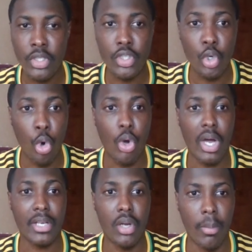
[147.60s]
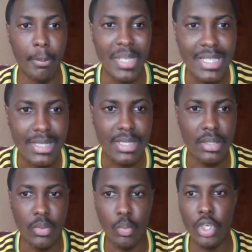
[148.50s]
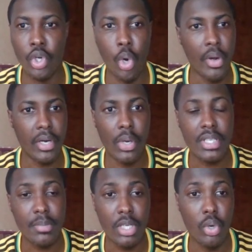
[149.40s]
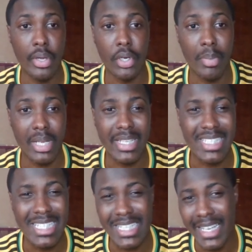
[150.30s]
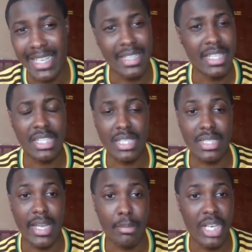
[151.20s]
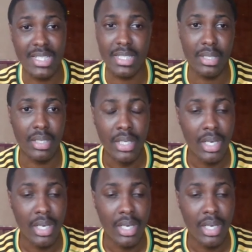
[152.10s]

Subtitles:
to go and compete. We know we're going to be going up against giant nations like Brazil,